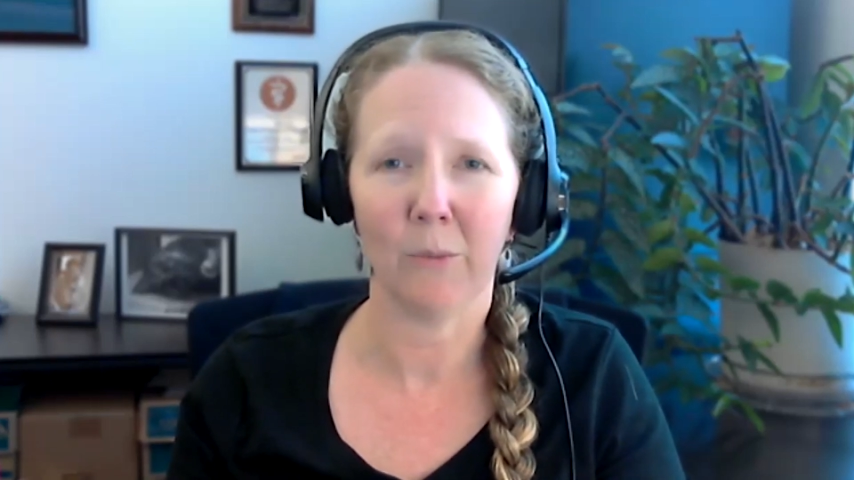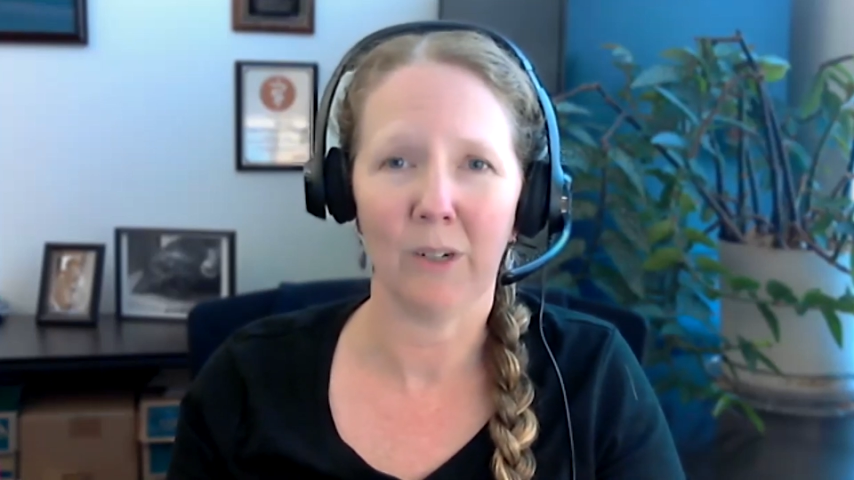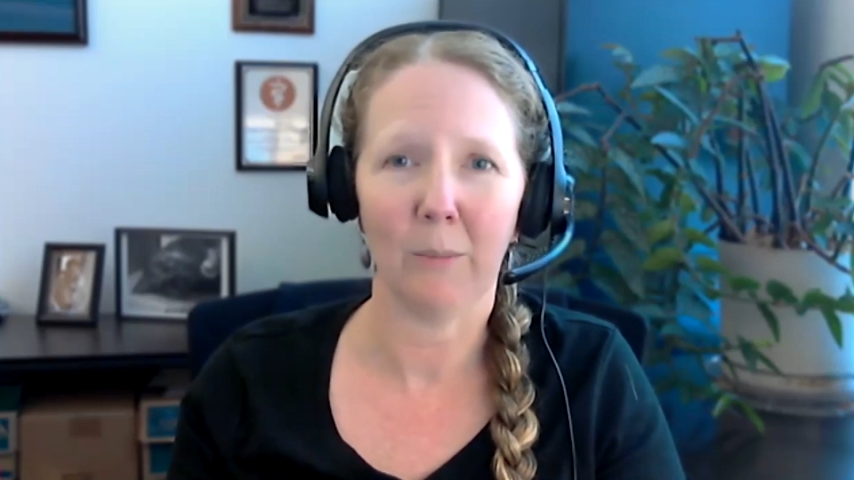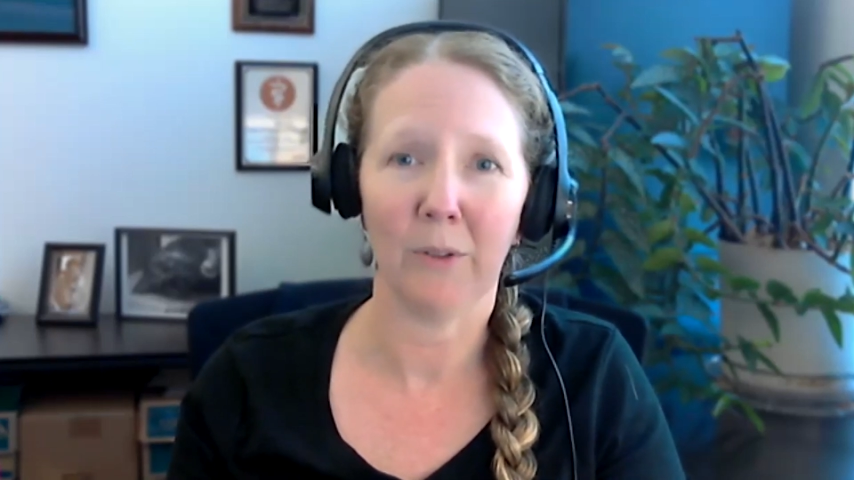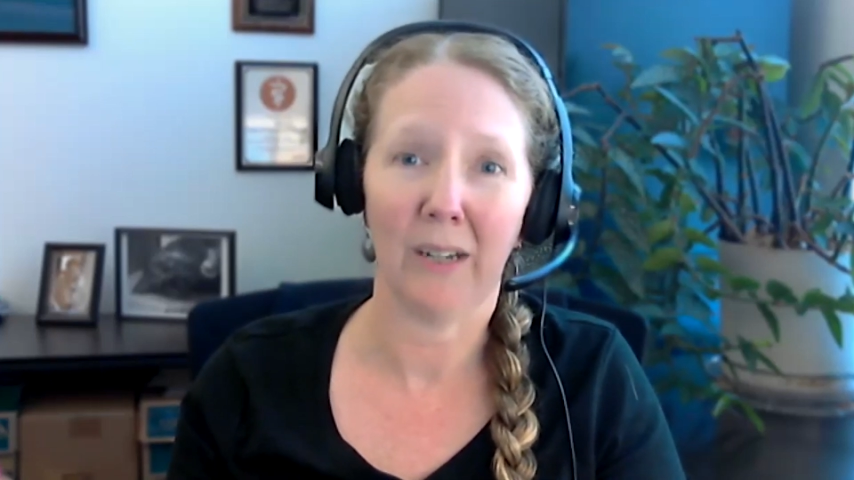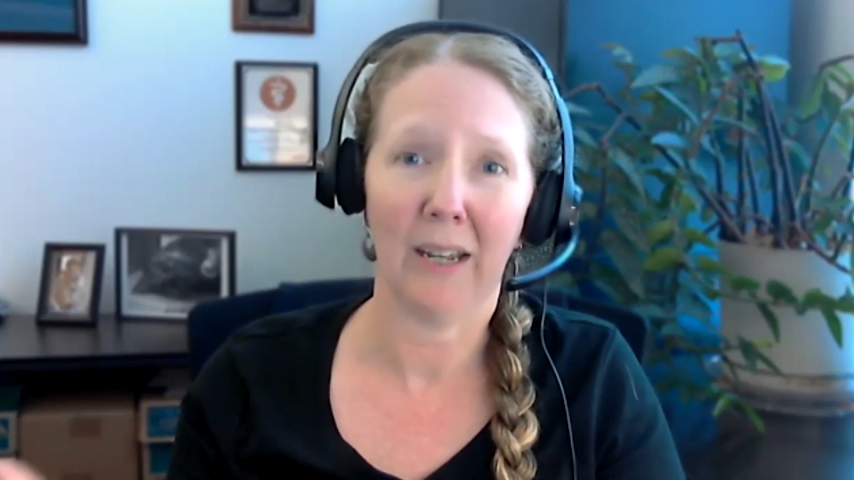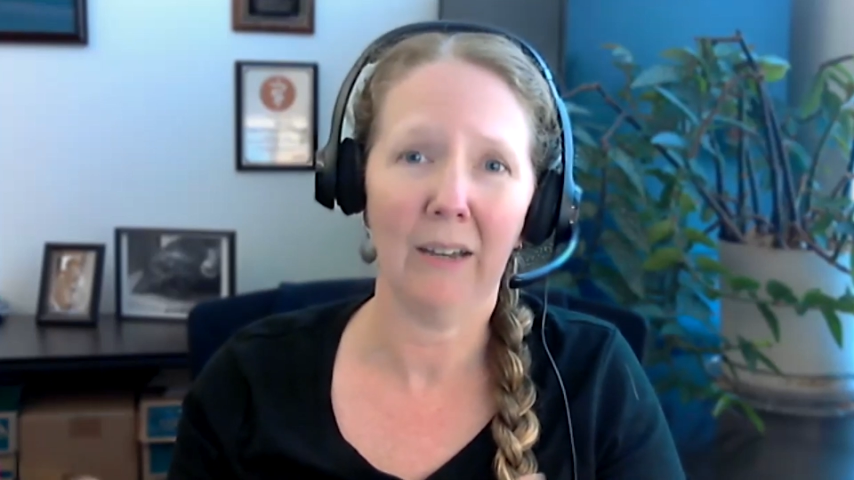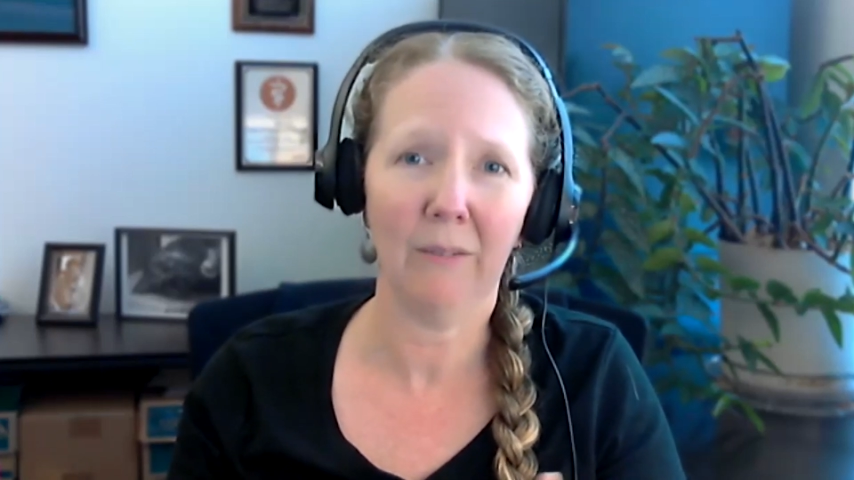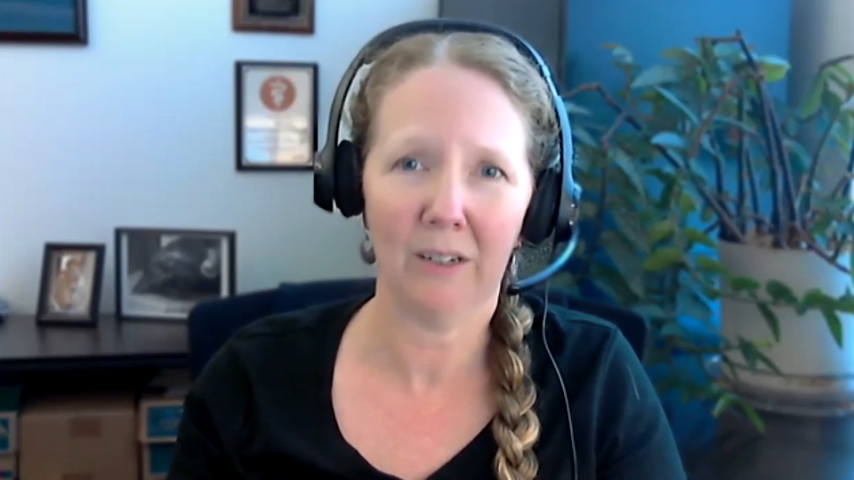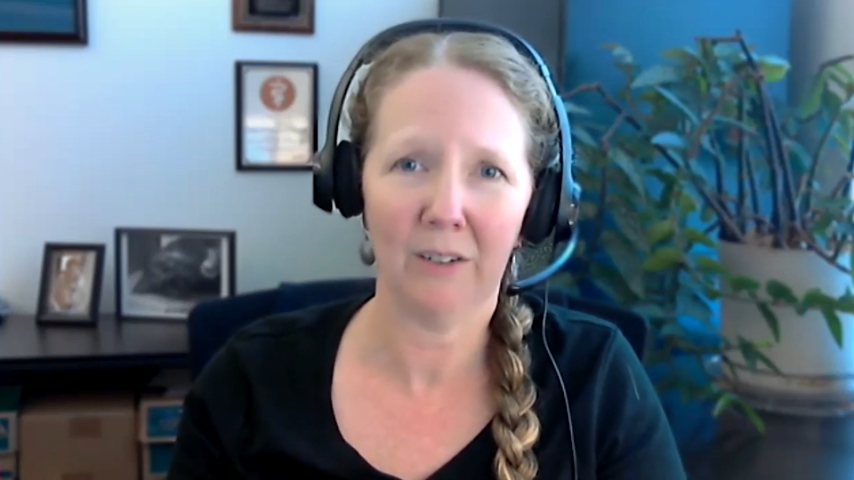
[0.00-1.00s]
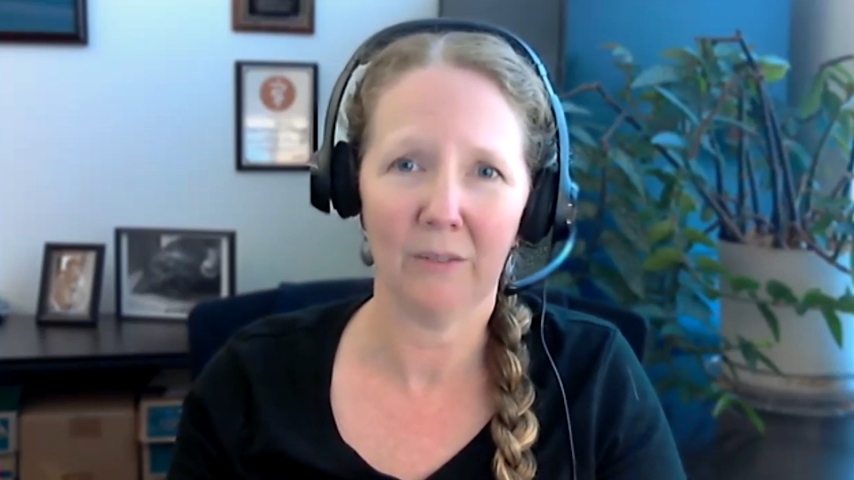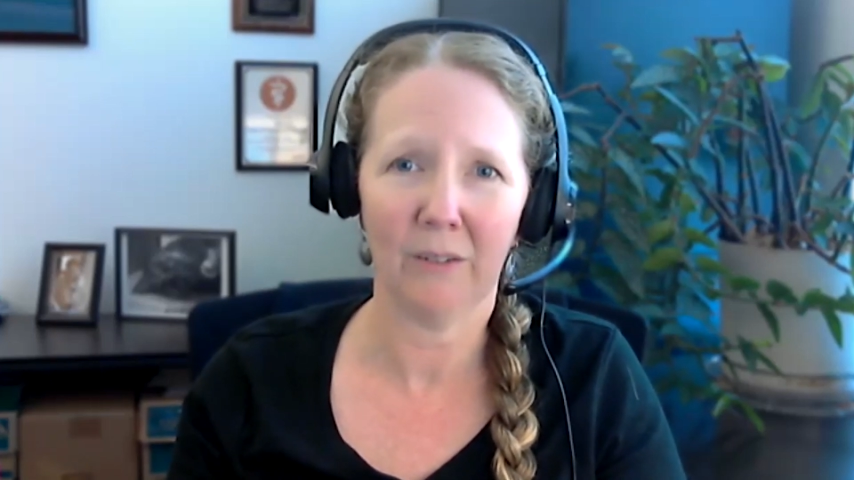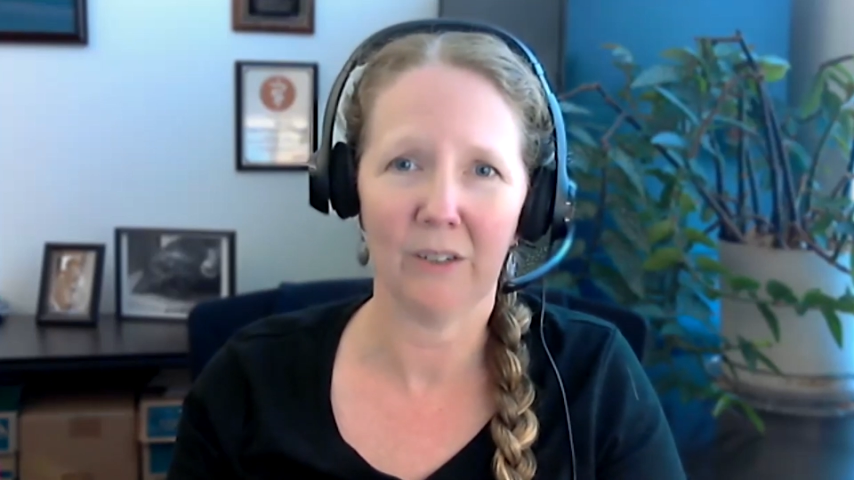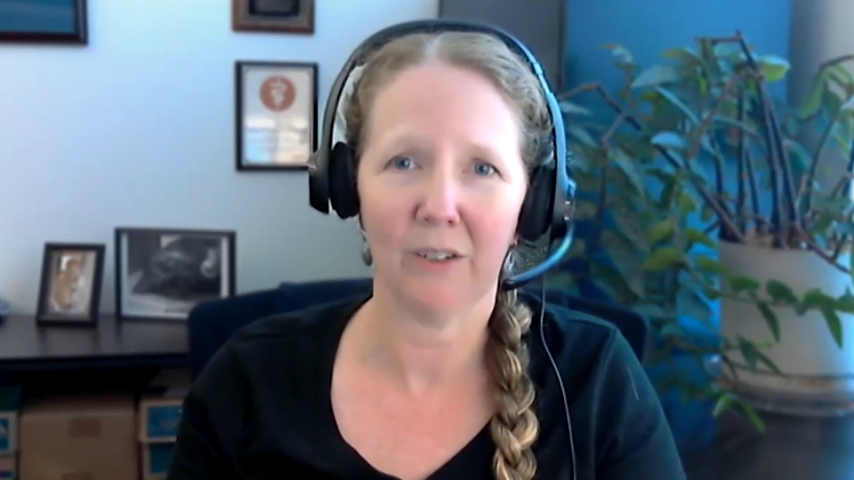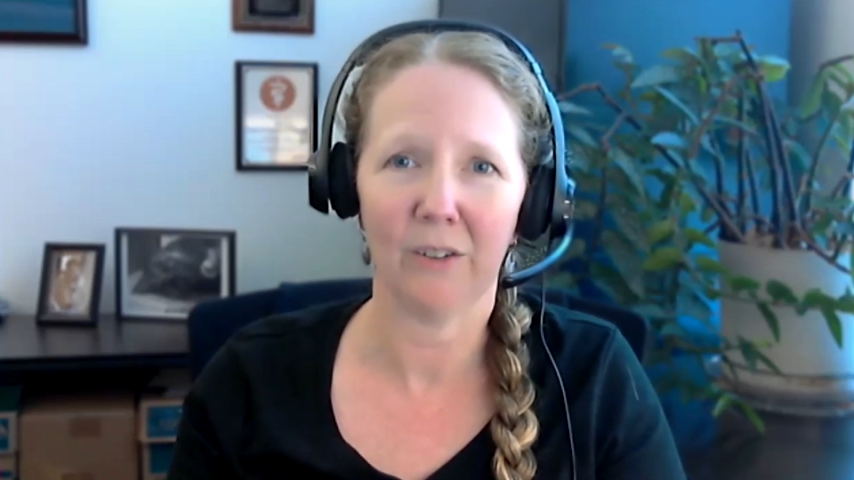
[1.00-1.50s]
we're able to have an
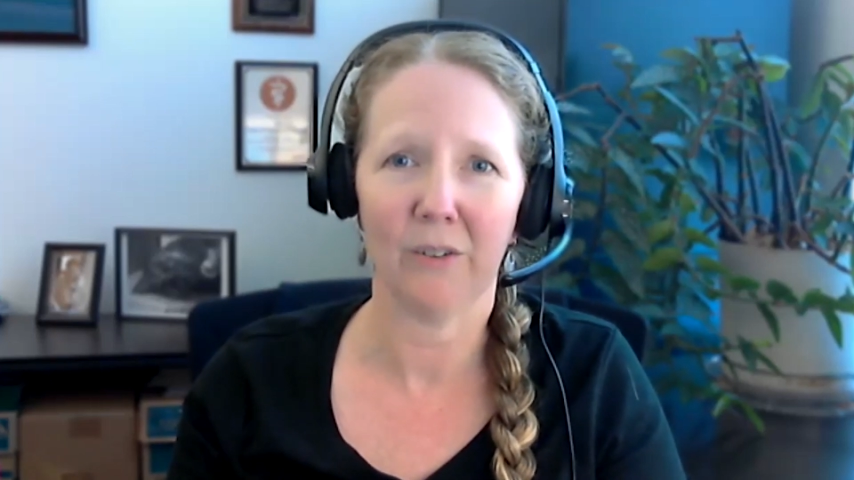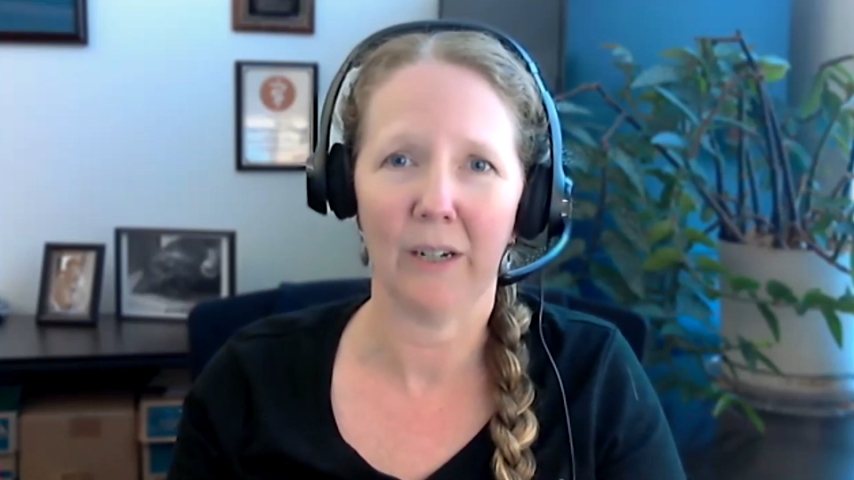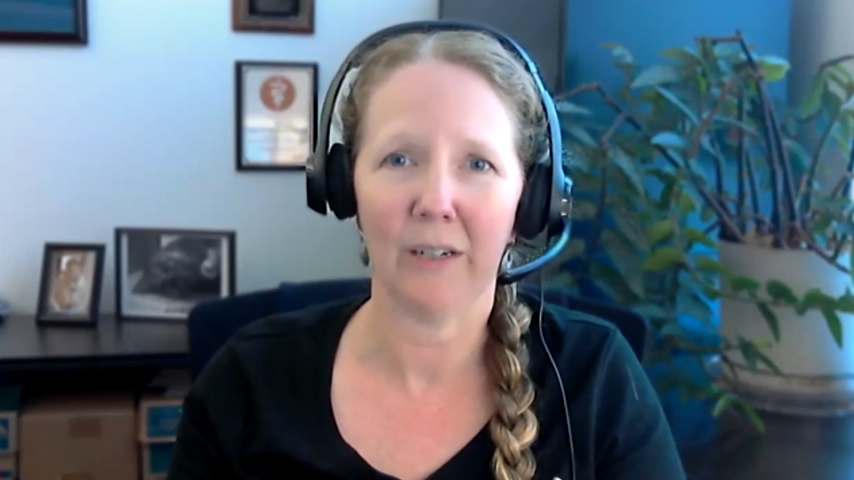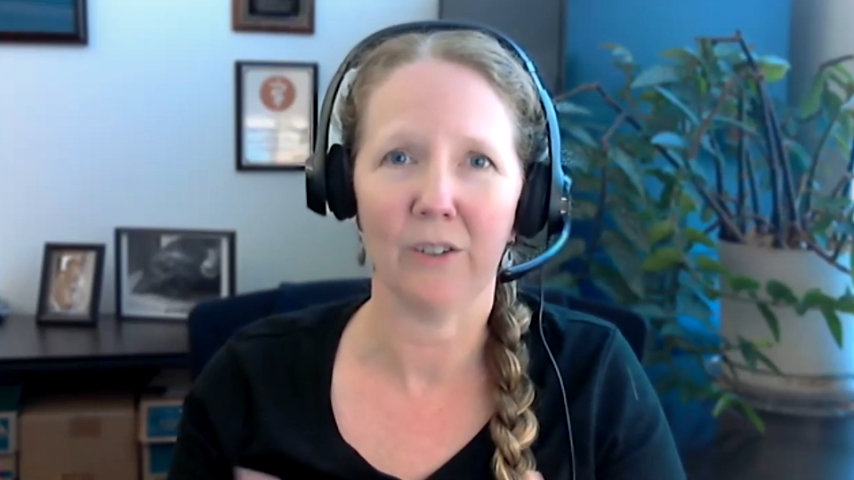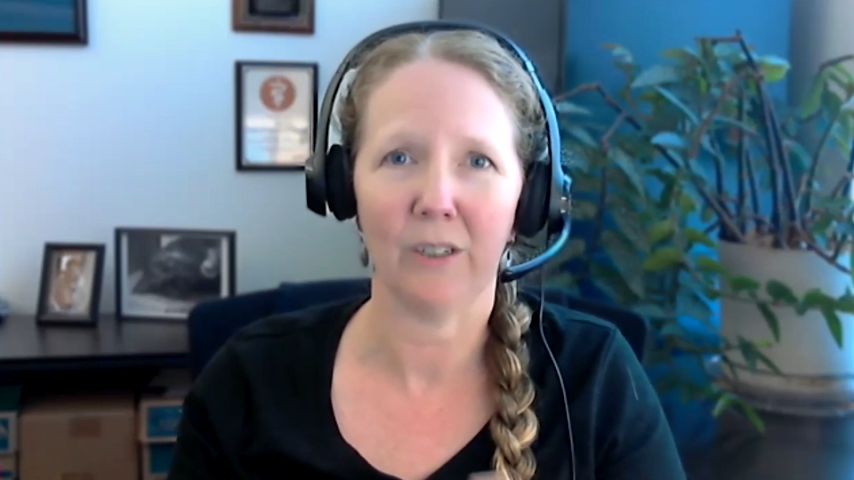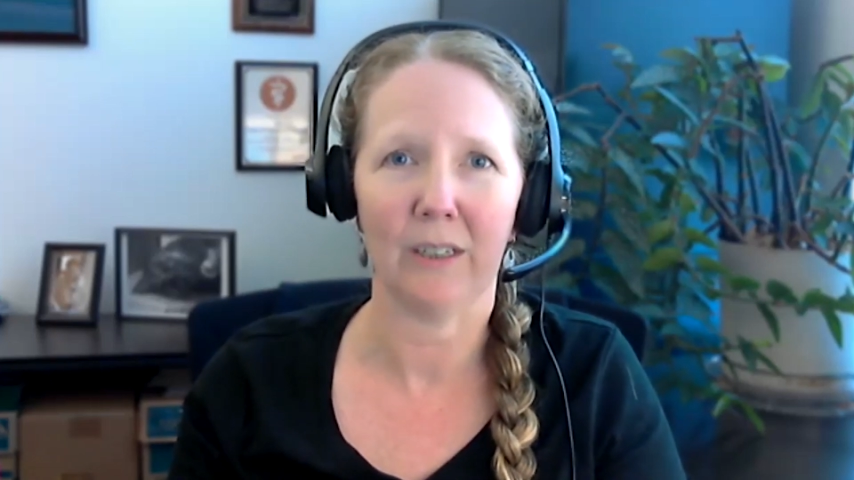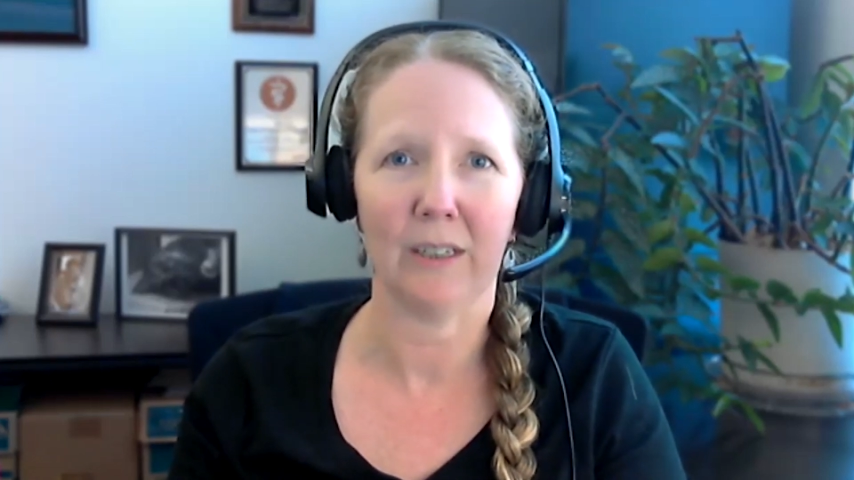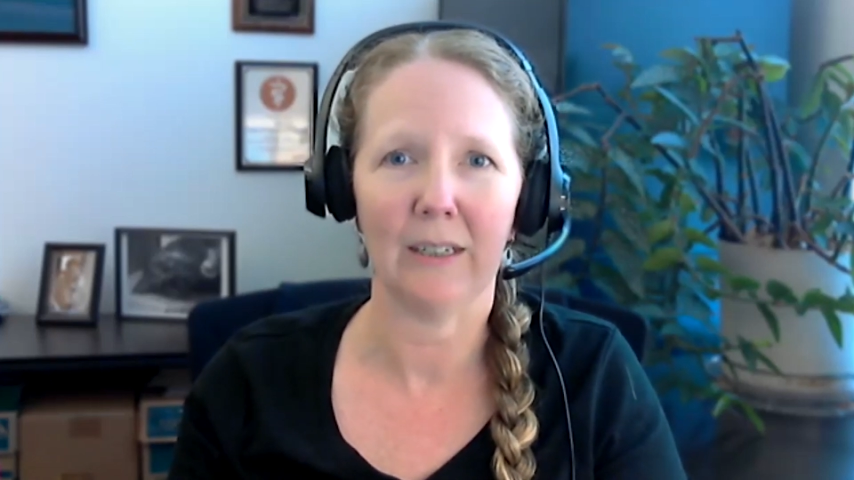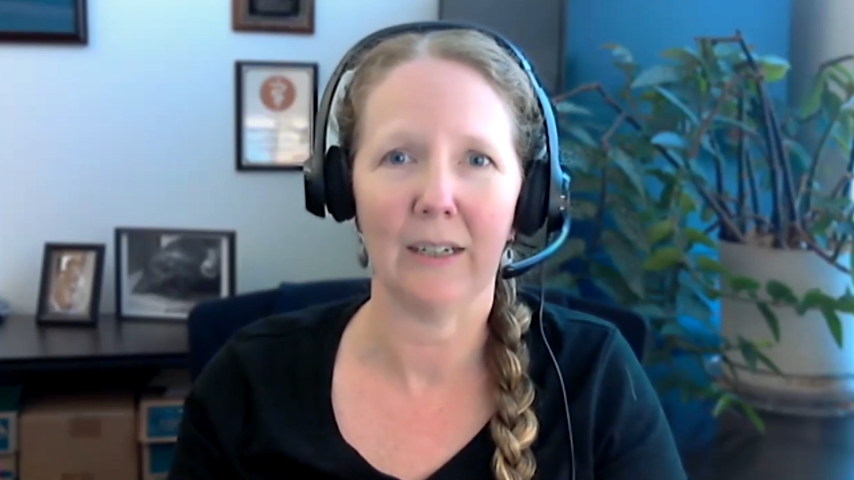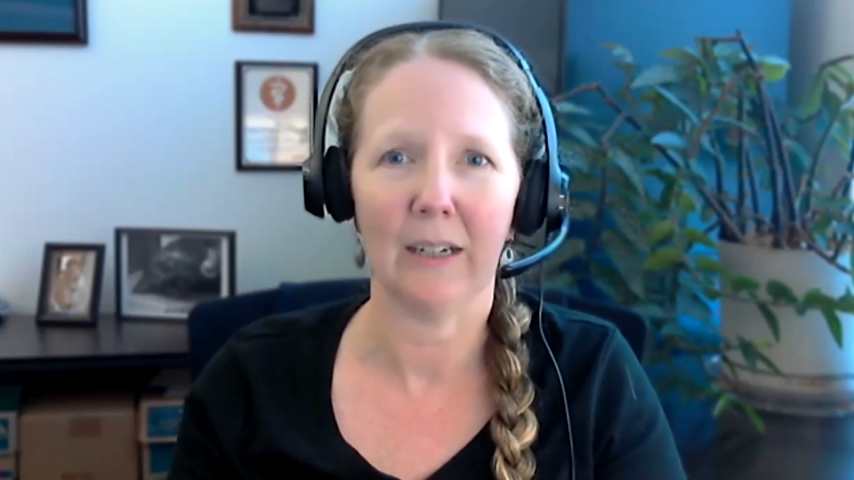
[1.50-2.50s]
intervention strategy